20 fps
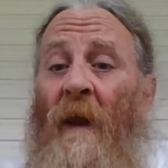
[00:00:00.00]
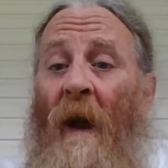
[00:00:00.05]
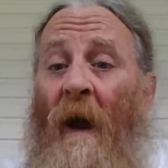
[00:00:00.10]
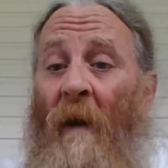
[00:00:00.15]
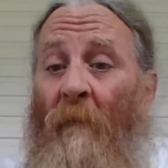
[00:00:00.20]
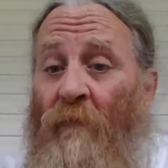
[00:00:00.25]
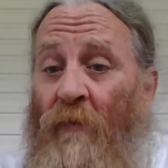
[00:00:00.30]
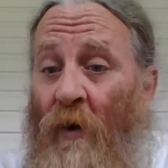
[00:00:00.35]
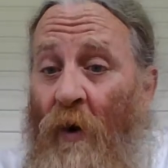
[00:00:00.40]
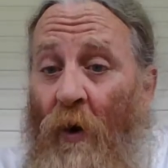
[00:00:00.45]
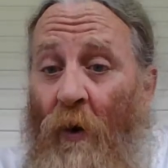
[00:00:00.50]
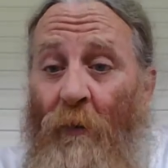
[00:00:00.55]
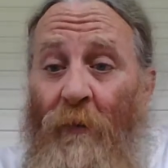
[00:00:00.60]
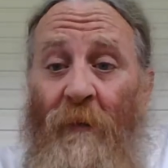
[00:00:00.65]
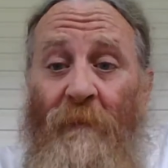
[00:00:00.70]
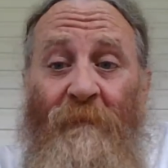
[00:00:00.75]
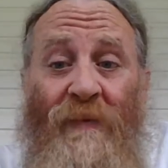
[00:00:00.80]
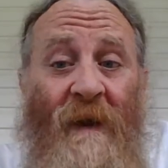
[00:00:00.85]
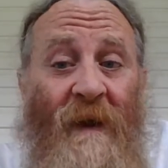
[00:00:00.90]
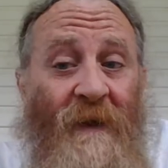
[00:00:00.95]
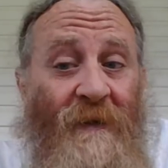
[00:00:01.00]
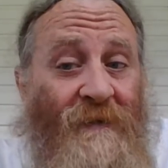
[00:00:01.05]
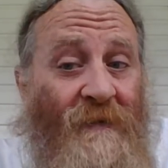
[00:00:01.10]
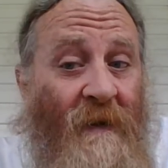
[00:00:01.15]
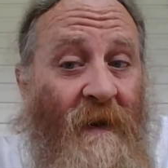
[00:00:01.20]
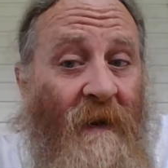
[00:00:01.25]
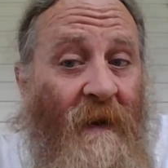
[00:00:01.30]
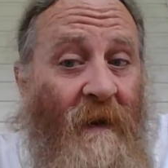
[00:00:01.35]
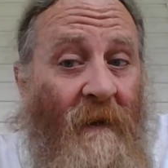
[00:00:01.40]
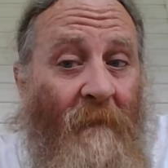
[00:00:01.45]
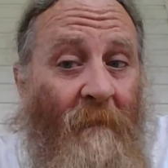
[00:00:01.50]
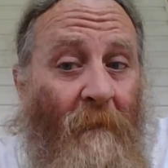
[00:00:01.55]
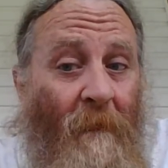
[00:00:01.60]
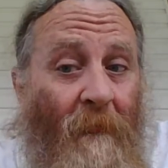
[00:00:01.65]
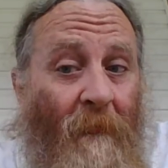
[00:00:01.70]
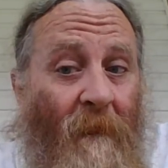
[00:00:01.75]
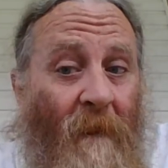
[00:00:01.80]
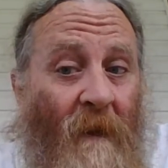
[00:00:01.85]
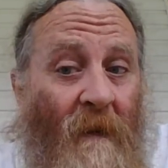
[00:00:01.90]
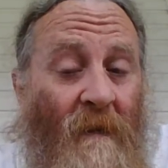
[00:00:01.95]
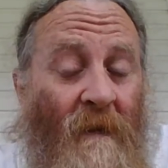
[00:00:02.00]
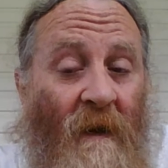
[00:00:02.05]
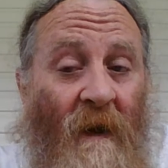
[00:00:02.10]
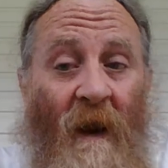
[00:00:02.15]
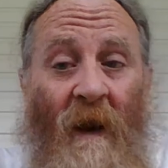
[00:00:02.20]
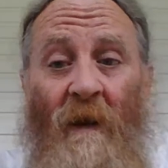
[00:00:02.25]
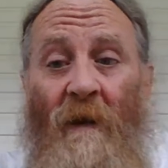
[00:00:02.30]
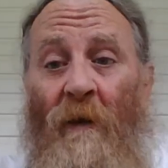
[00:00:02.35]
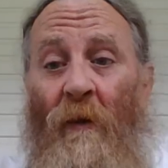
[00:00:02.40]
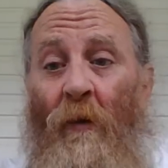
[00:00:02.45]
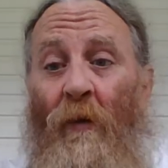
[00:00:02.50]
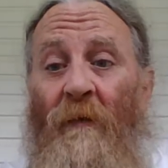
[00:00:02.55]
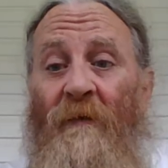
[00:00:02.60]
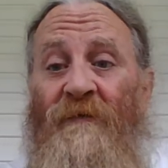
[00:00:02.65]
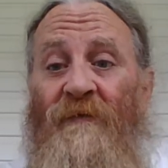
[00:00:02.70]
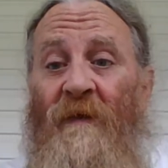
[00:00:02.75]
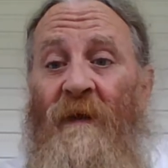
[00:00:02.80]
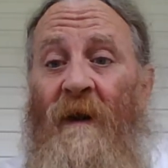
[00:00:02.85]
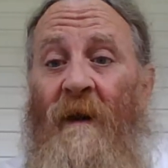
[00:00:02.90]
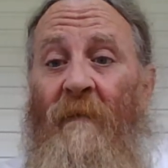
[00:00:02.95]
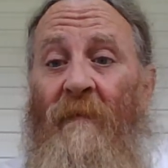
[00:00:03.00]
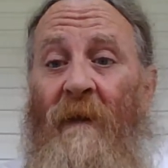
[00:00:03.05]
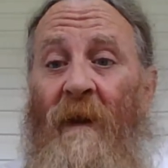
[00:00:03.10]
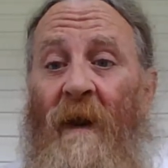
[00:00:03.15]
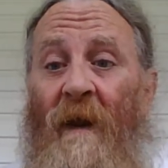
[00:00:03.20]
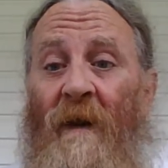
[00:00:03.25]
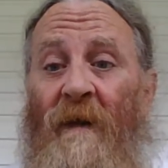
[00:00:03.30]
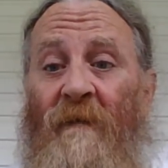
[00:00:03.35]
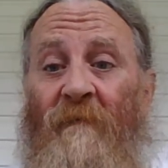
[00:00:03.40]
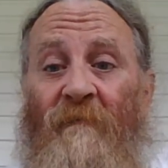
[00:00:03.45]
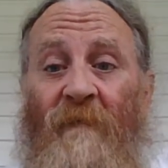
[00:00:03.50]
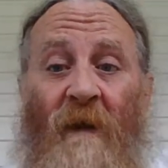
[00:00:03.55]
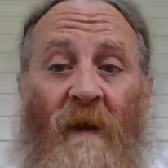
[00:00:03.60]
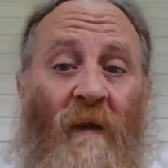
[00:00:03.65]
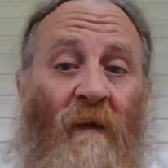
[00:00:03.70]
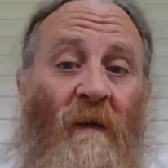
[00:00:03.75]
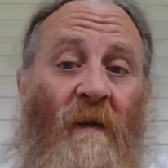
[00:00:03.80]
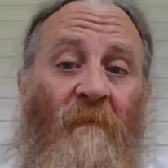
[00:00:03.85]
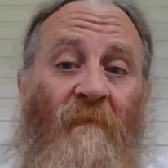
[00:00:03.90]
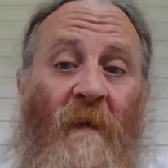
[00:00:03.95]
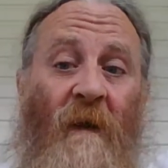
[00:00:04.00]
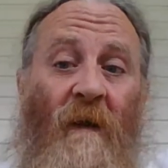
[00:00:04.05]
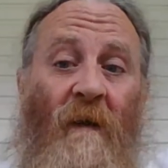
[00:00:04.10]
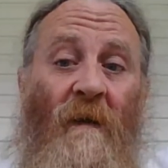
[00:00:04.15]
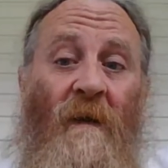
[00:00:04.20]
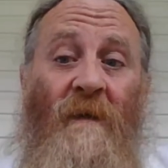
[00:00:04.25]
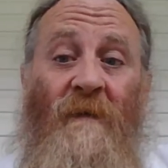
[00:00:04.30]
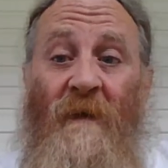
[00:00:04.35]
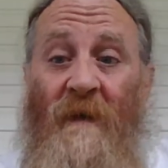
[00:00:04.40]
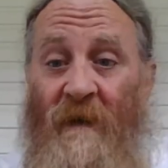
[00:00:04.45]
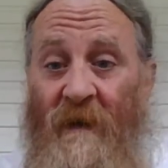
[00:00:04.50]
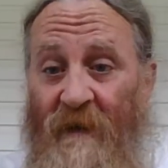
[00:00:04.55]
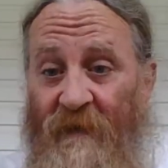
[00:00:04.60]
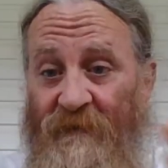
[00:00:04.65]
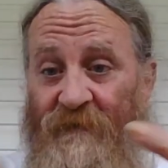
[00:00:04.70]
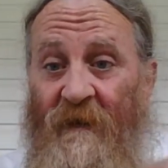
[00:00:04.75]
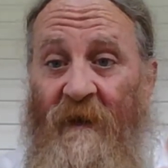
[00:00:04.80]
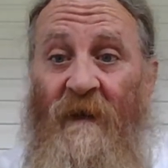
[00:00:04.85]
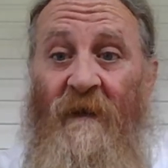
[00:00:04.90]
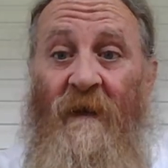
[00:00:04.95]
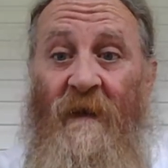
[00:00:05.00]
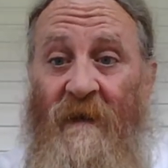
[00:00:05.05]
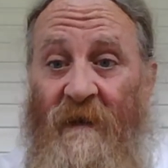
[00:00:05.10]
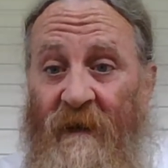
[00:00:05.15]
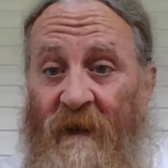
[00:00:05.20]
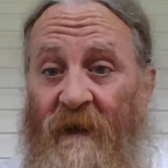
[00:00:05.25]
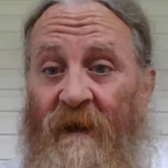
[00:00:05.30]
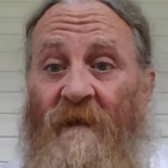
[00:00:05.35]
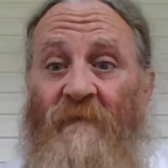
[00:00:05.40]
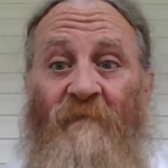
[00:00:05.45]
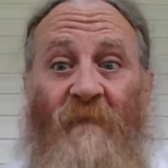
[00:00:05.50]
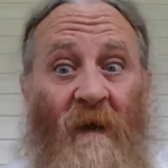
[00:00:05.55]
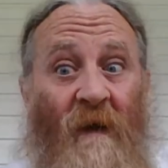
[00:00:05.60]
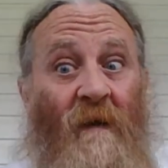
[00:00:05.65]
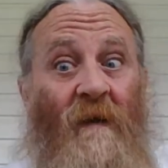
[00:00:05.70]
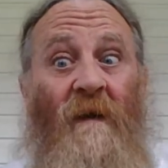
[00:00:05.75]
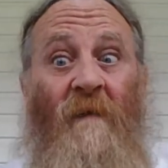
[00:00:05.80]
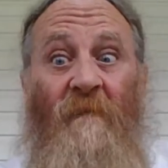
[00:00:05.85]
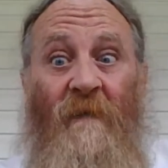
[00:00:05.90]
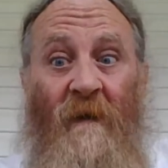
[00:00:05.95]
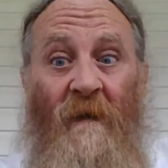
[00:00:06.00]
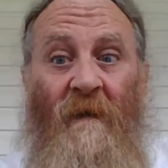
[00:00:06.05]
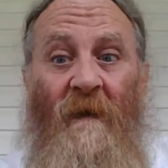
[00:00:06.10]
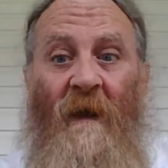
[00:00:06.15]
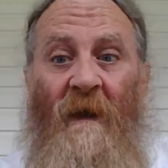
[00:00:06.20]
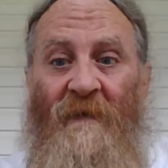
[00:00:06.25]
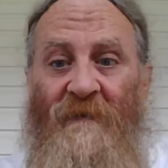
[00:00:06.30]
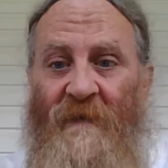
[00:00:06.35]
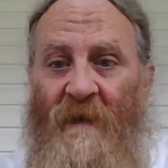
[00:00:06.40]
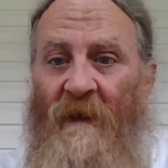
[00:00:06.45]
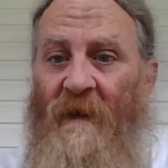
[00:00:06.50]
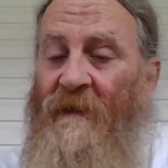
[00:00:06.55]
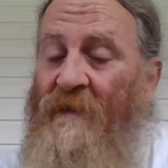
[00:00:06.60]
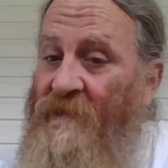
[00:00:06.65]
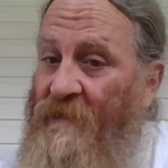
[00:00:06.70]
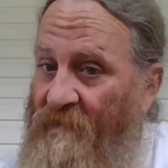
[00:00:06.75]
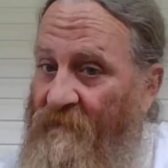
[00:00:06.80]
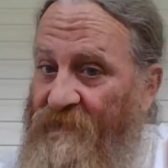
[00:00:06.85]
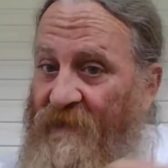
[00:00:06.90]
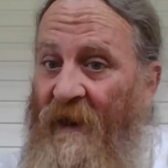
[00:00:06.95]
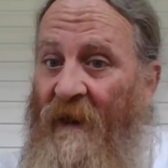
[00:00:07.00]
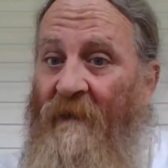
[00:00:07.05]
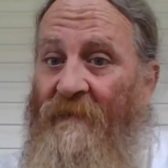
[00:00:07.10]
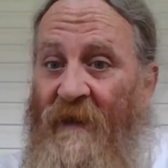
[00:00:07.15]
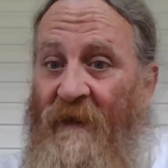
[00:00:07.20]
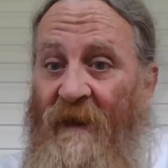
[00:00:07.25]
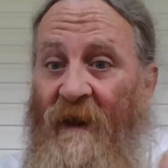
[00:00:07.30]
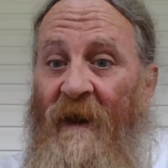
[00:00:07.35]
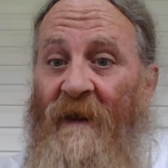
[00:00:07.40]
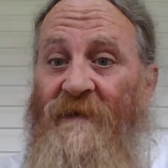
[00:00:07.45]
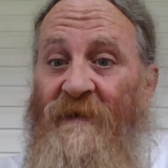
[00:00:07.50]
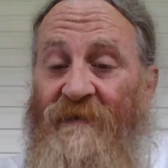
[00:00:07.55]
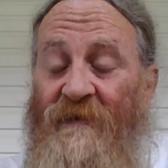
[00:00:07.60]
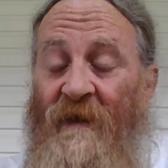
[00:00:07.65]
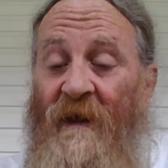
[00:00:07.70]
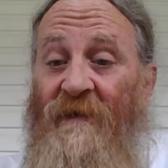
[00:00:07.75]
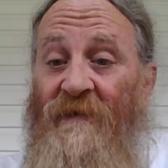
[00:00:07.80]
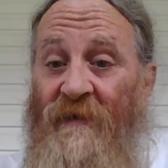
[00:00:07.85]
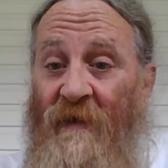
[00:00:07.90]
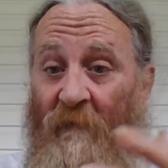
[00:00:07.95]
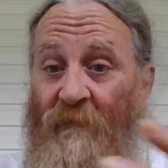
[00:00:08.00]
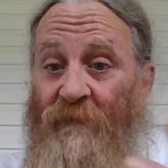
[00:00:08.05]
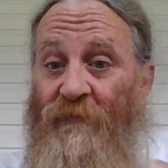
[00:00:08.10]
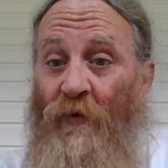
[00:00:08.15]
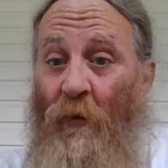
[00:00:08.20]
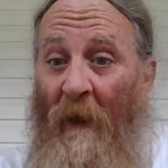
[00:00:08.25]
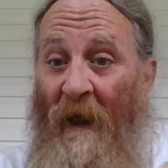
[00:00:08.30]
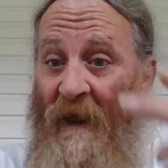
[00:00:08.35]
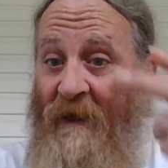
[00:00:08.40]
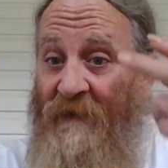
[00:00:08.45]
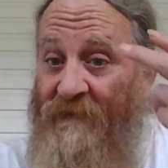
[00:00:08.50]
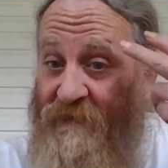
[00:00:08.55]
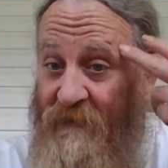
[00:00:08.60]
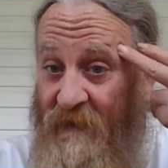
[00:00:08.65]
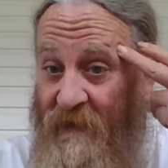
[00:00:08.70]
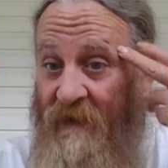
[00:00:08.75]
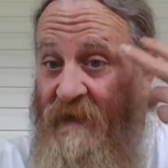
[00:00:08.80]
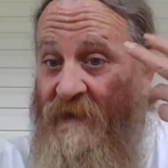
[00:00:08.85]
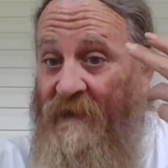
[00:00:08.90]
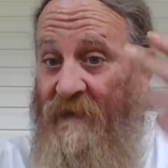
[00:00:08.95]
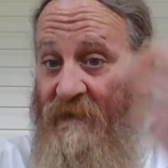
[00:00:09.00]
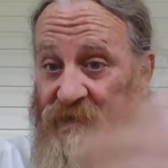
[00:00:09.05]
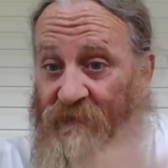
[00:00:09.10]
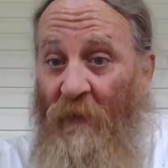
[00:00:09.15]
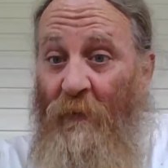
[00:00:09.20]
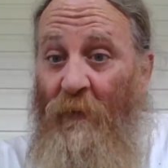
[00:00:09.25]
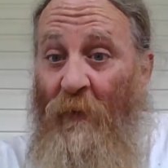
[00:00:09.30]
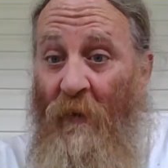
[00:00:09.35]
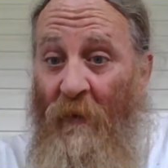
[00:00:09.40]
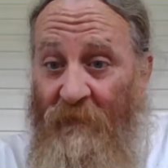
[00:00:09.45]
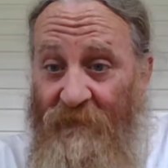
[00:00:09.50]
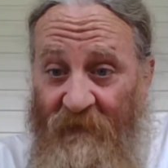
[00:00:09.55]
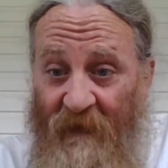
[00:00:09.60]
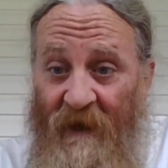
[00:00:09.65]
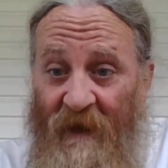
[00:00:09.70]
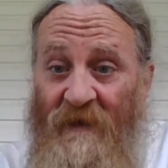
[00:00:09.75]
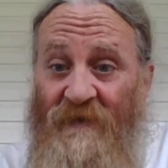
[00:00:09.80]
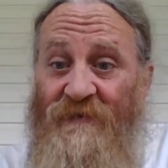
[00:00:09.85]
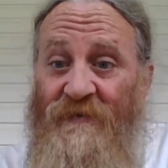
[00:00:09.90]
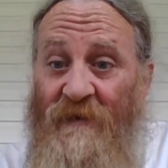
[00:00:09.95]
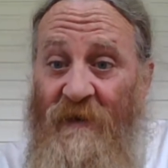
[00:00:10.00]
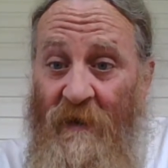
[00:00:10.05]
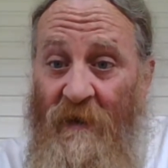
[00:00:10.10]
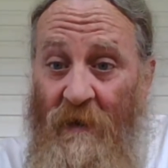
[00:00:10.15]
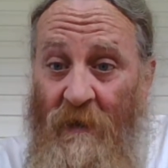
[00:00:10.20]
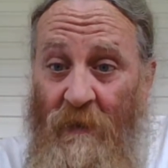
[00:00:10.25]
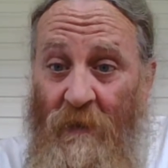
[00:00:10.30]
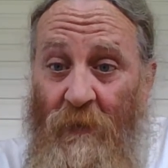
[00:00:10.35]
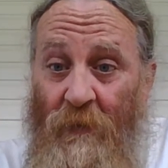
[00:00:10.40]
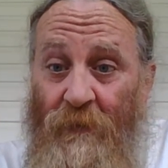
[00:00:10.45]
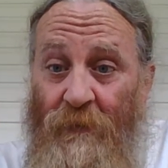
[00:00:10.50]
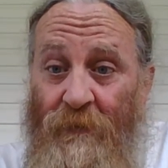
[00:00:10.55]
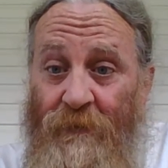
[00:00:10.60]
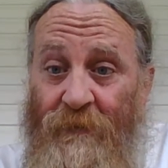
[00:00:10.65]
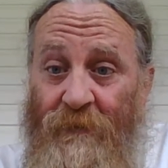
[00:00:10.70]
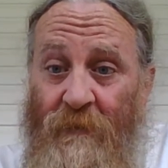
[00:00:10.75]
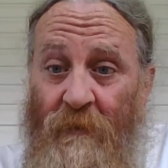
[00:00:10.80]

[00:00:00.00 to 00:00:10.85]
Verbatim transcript: I'm going to repeat that. Like Lord said every now and then, verily, verily, then he'd say again, verily, verily, I say. Sometimes he had to say something twice to get it through our thick skulls.